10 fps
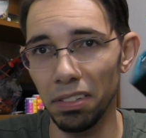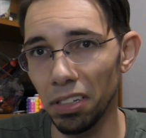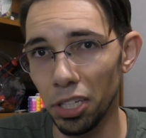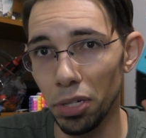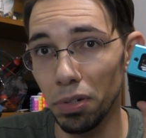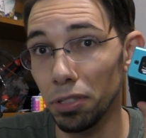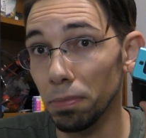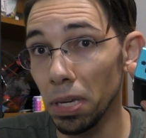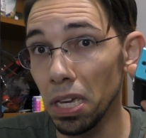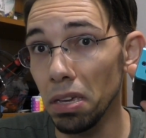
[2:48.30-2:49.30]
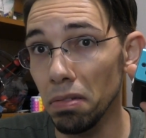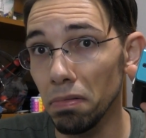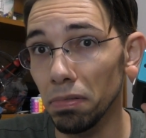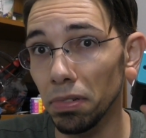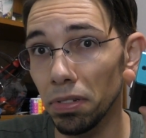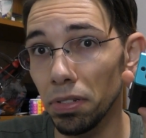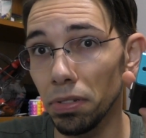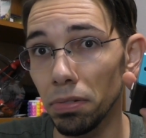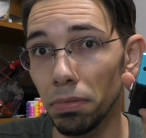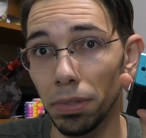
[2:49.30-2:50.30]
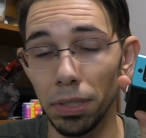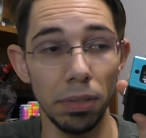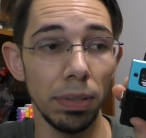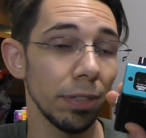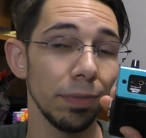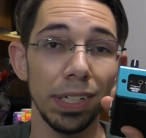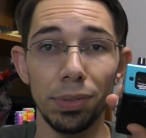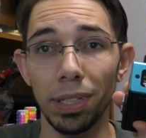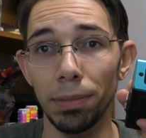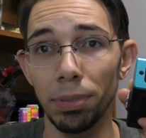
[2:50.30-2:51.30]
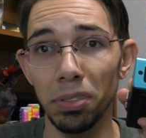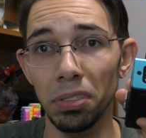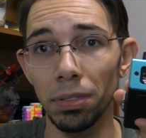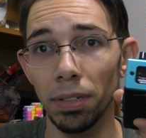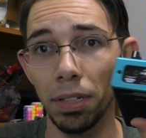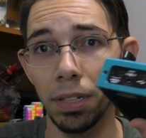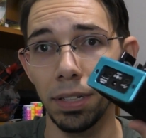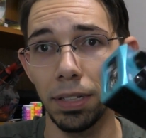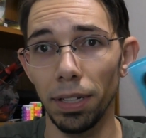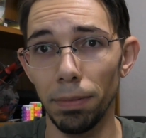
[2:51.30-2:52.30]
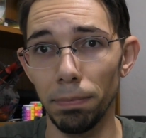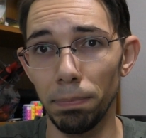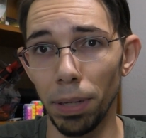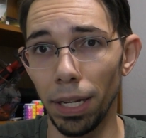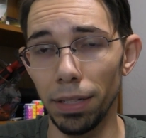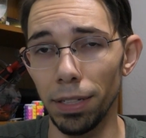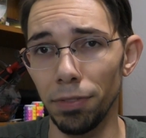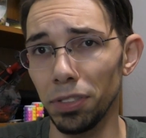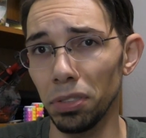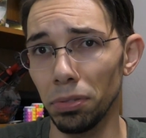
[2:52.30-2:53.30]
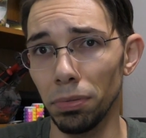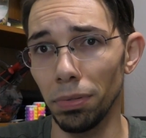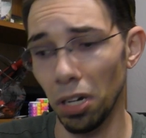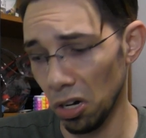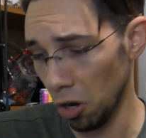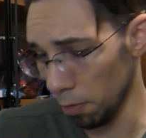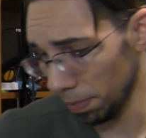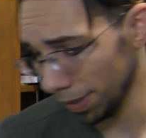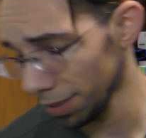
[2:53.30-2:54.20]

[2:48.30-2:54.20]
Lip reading: a USB to interface with the computer. But if you are hoping